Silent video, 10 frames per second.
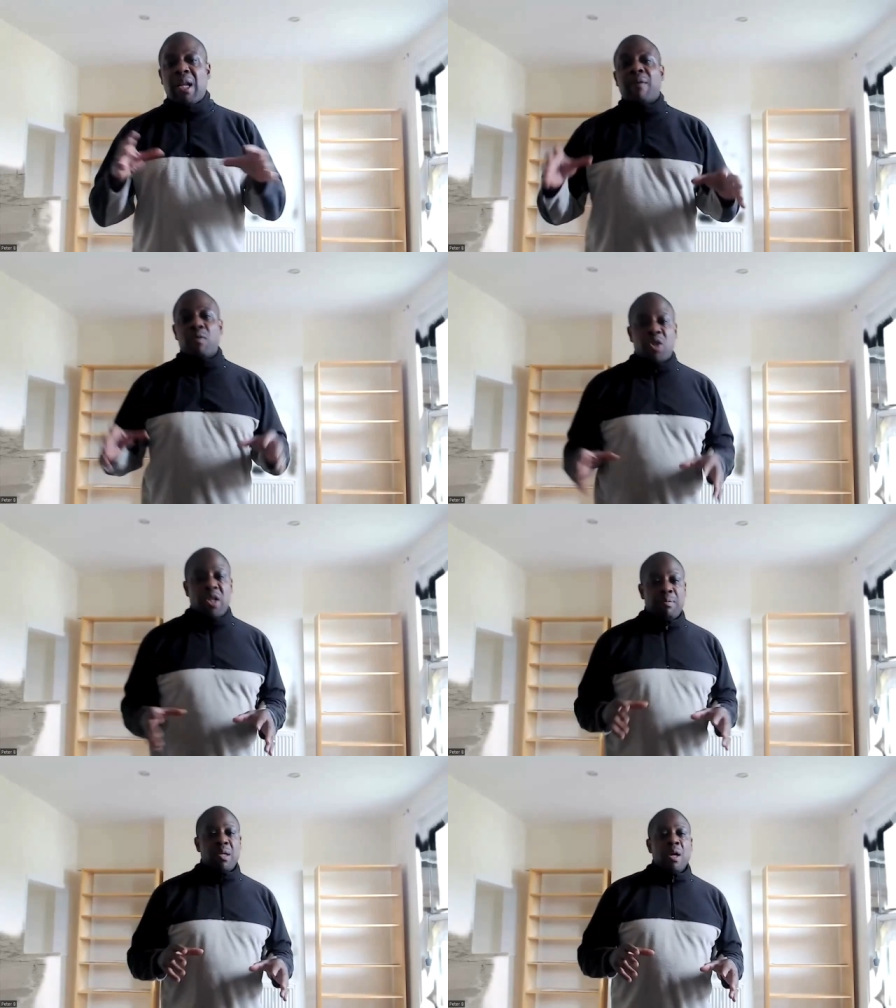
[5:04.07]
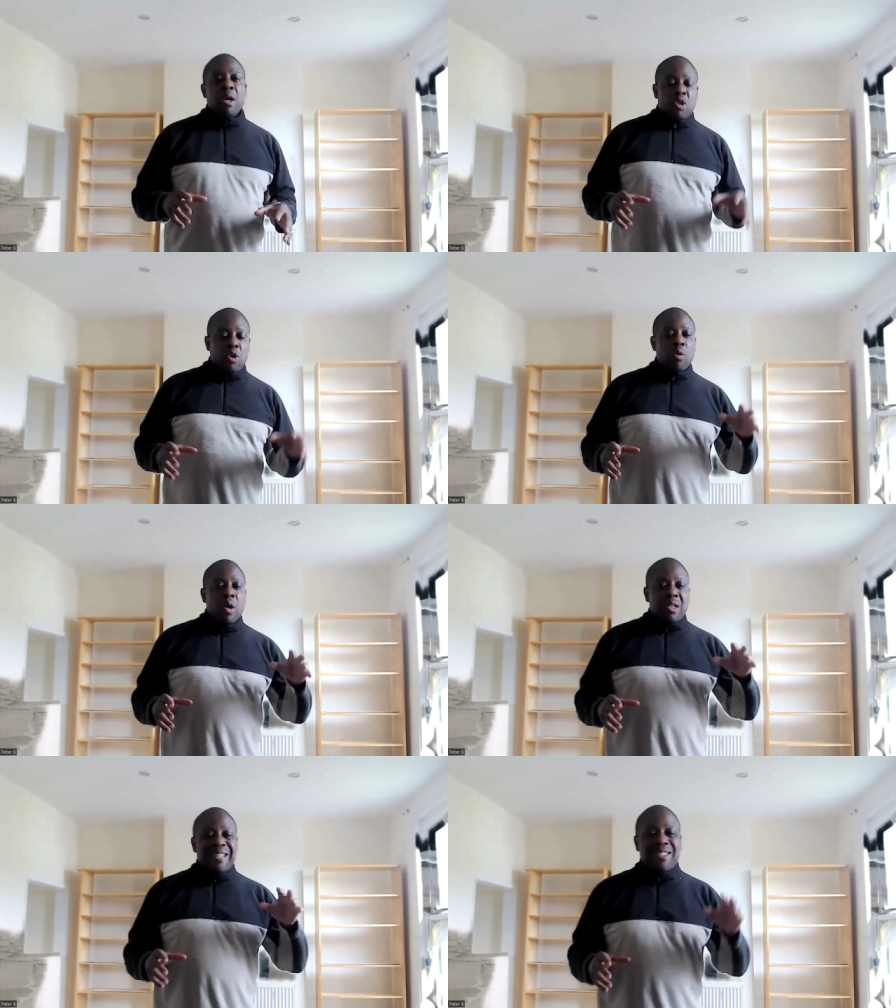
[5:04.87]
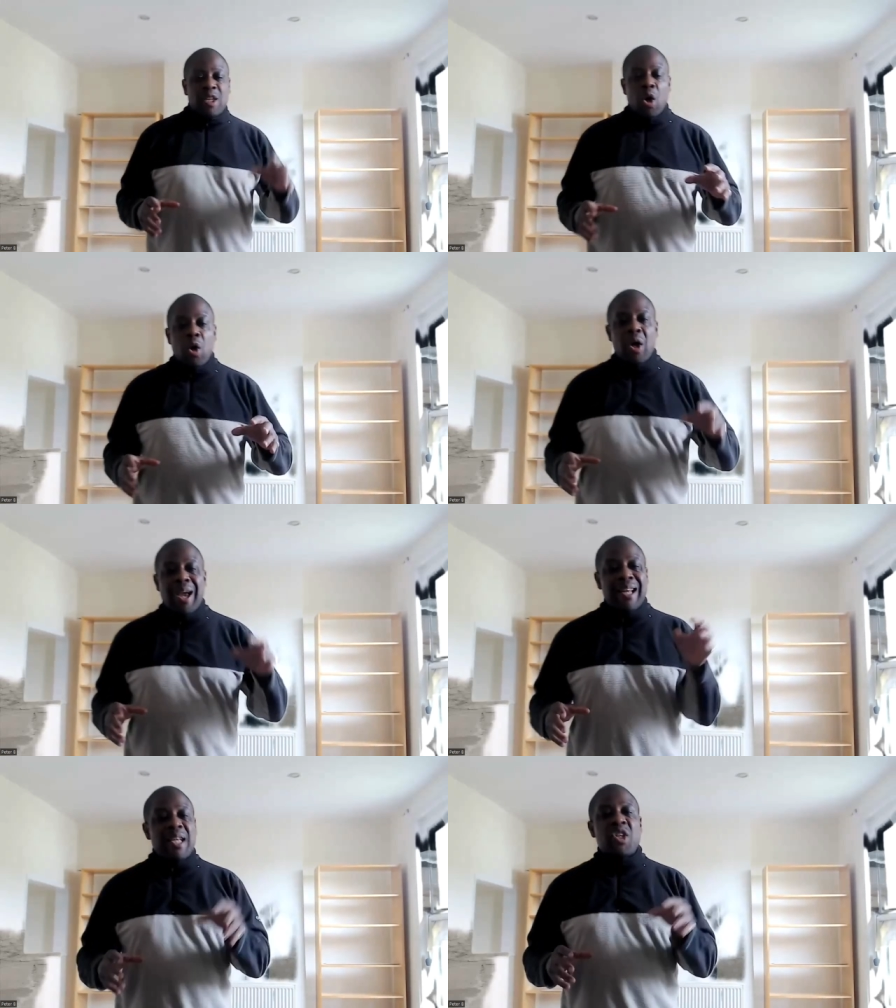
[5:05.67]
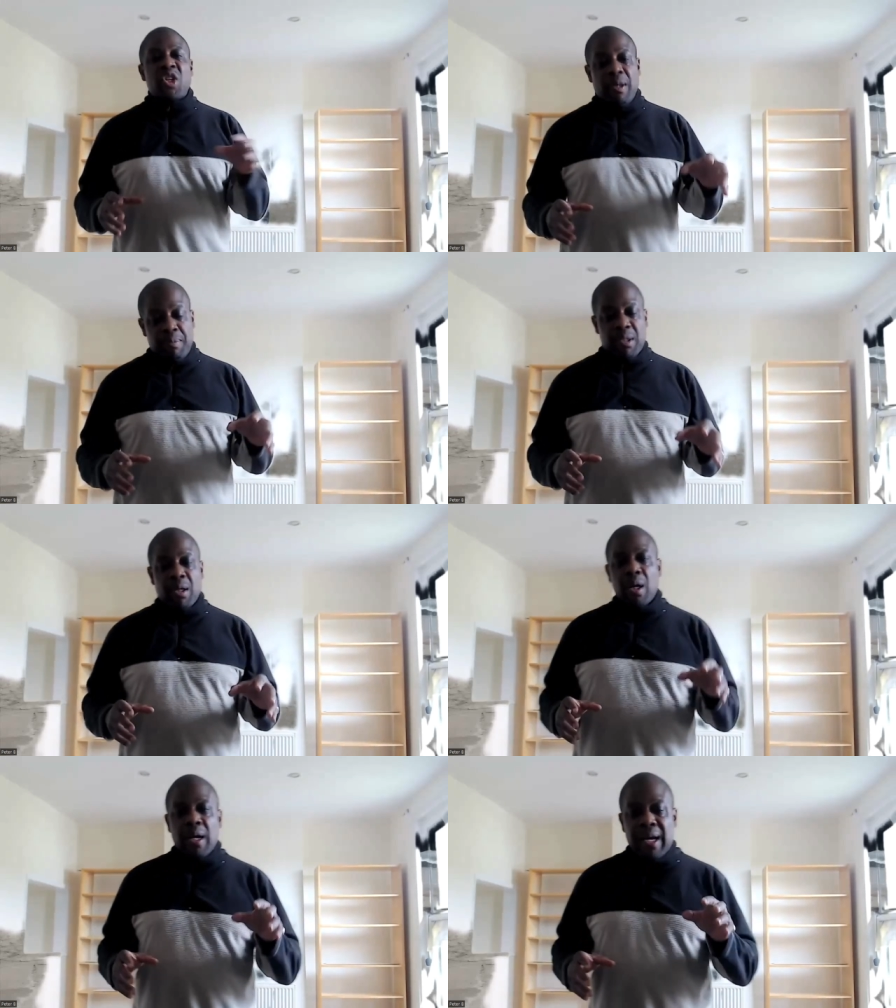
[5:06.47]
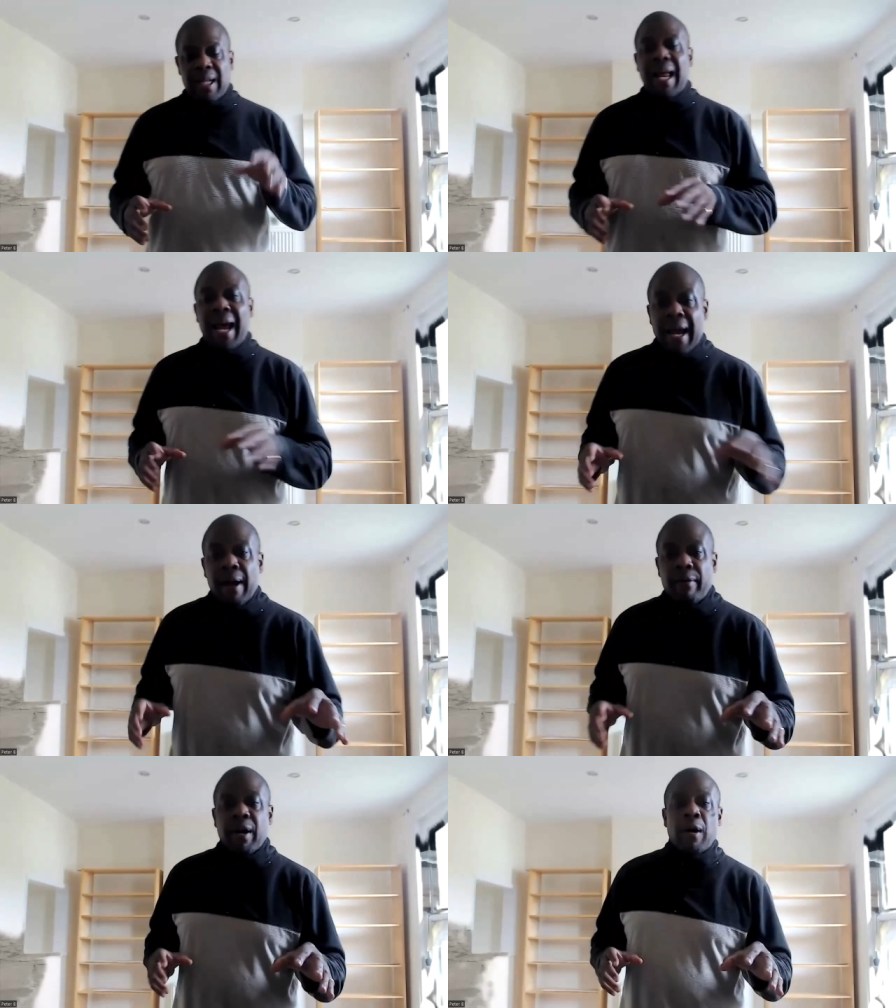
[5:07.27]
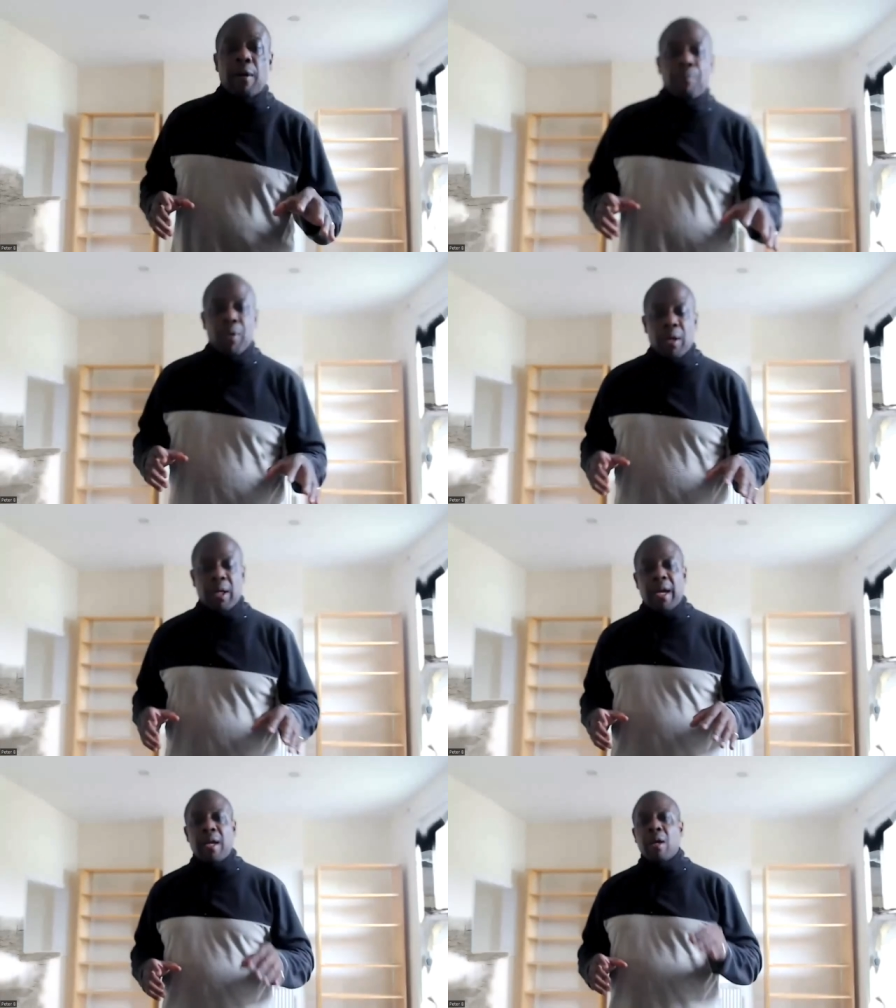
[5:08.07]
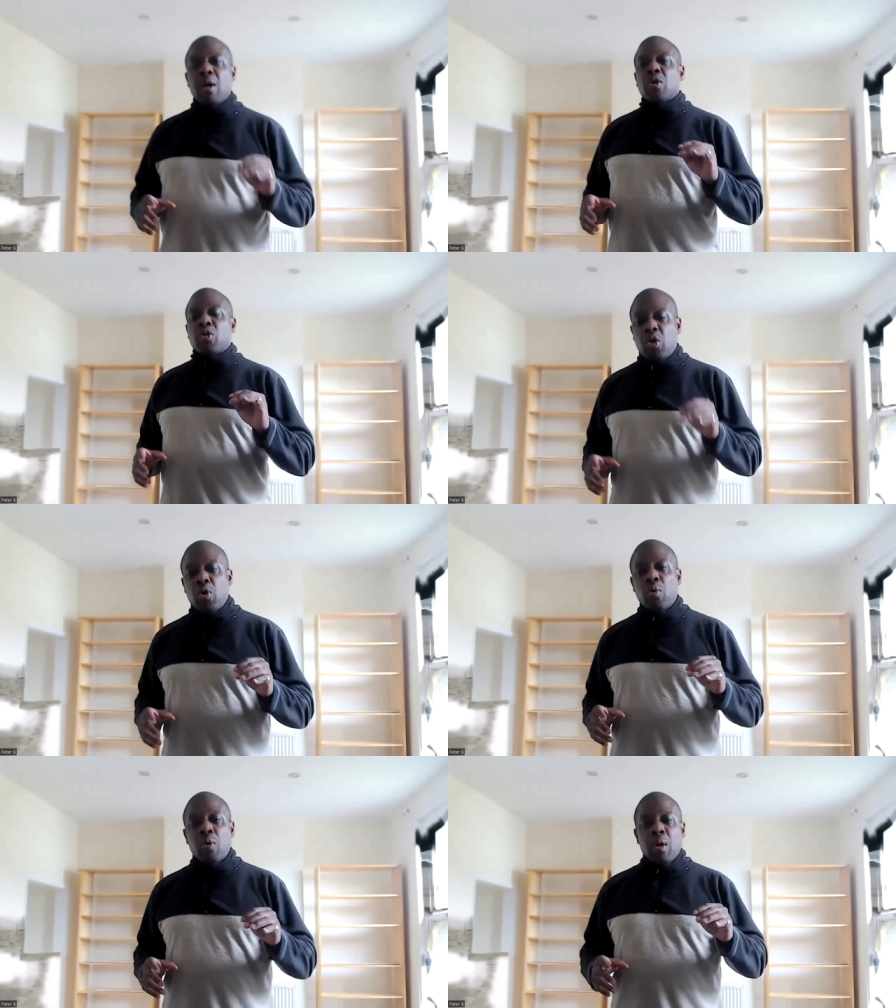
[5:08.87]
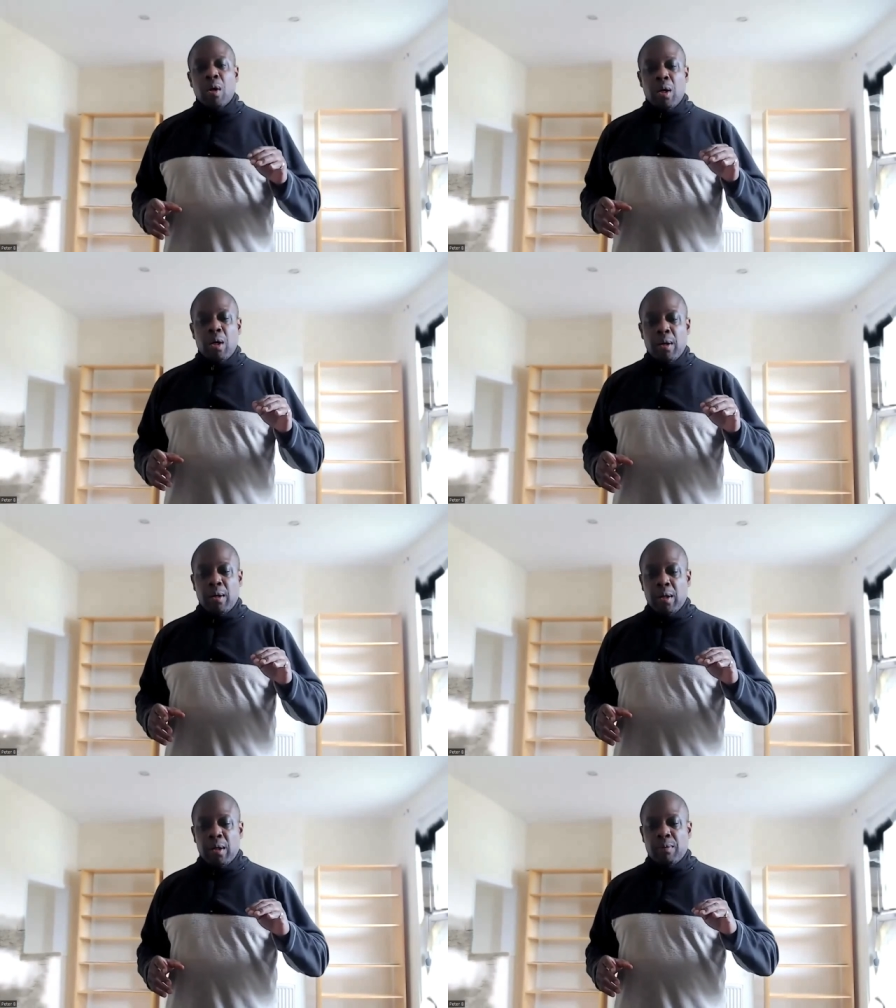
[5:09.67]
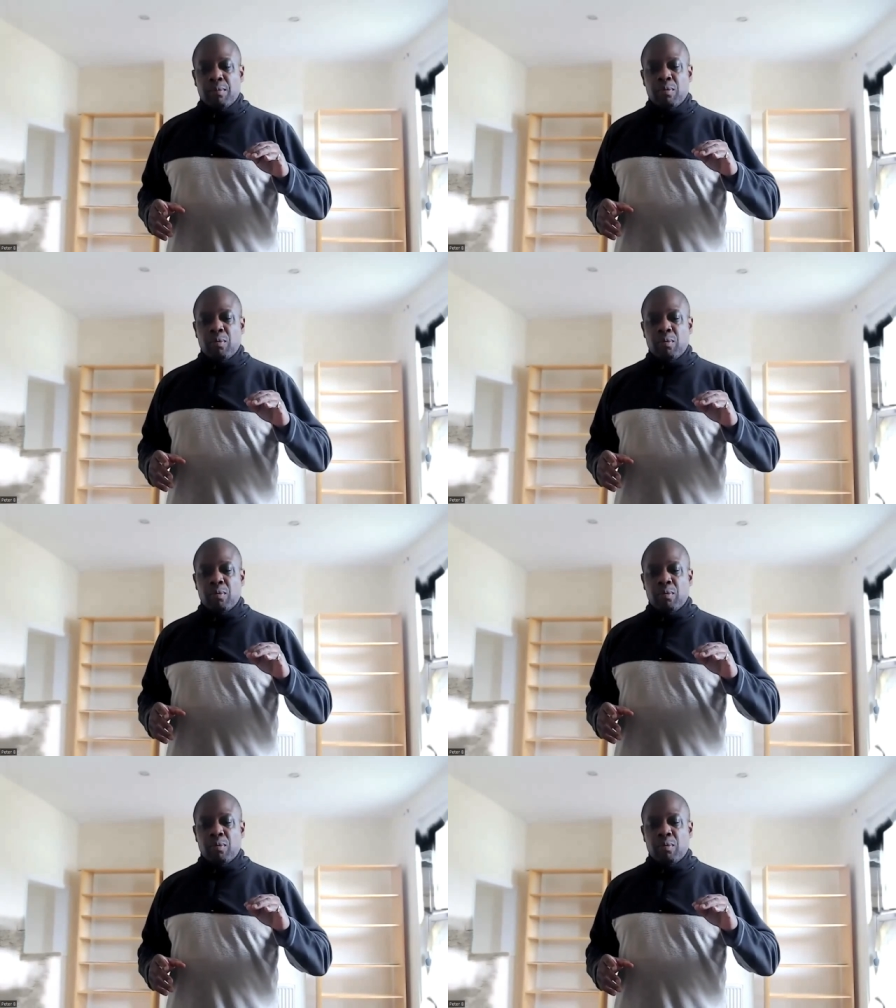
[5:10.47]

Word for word: and naval ships to deter any ships in that area, okay, to uh, uh,